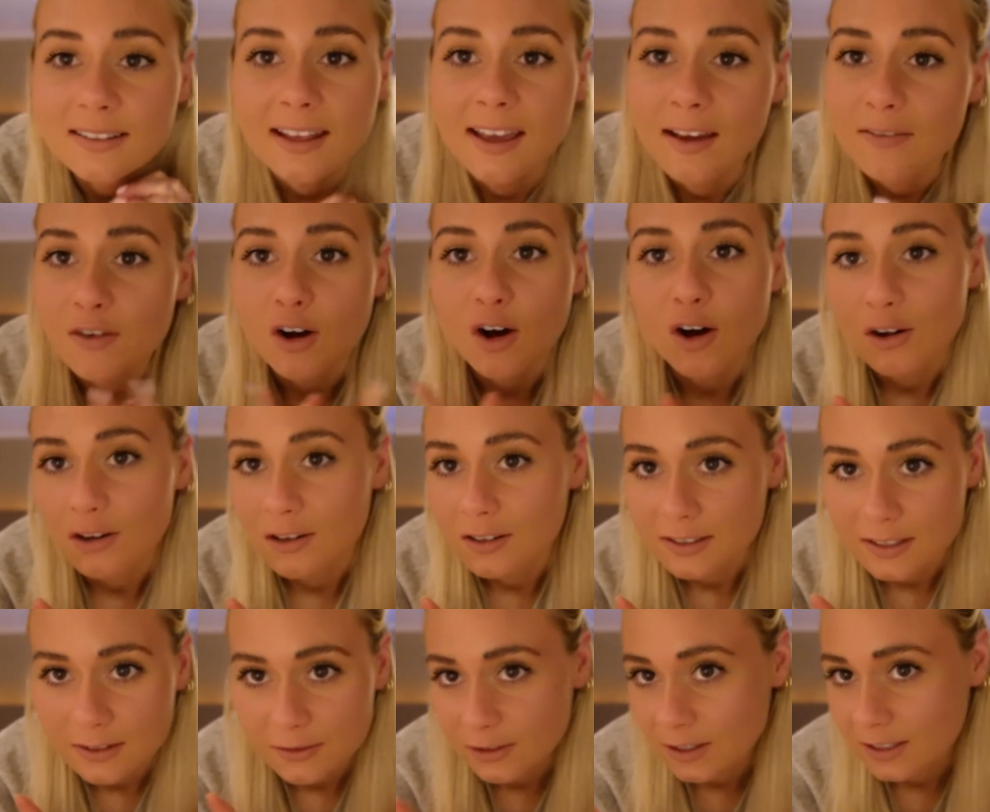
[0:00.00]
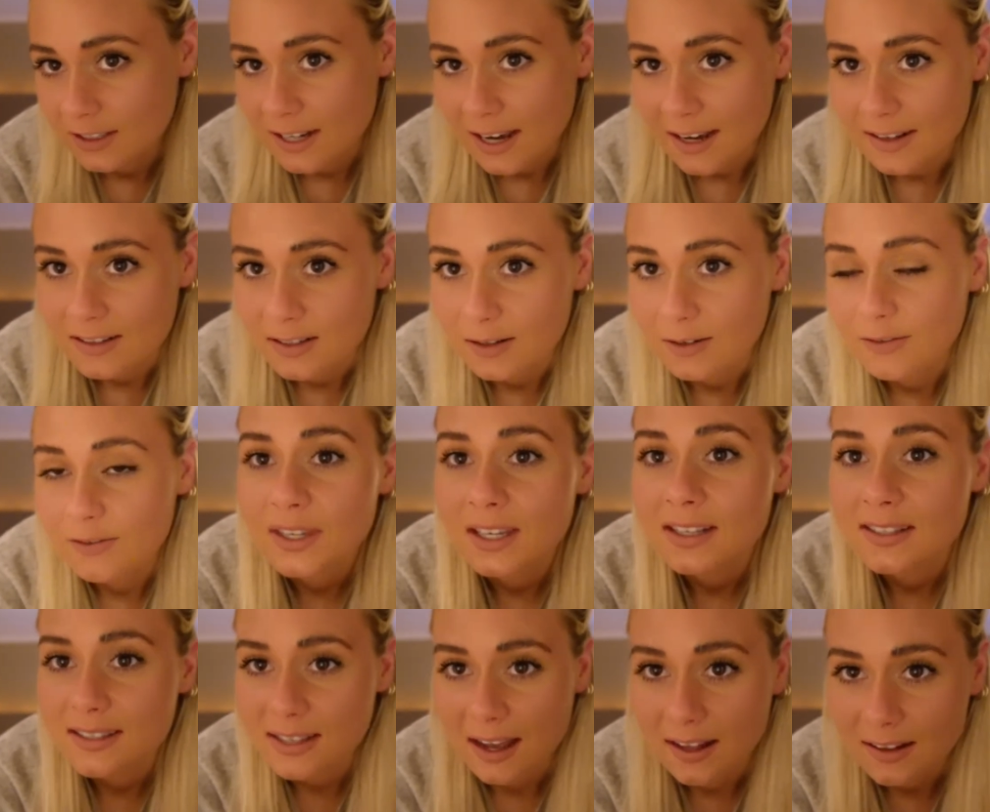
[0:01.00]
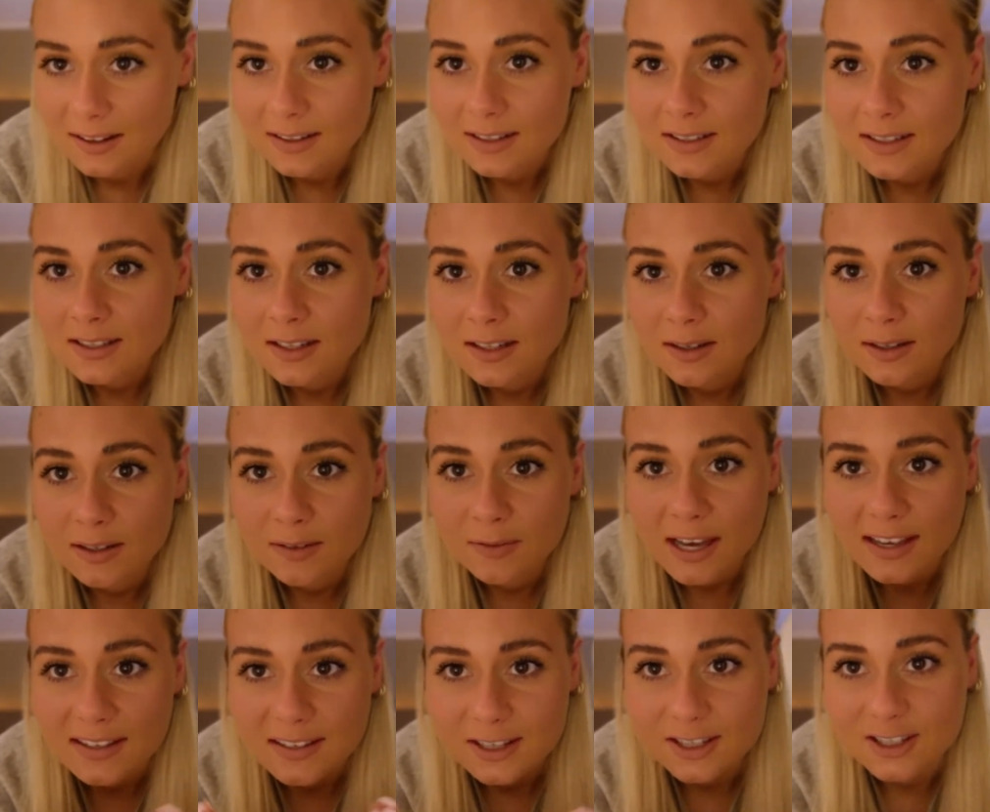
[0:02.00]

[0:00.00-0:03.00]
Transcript: They have all different kinds of salads as a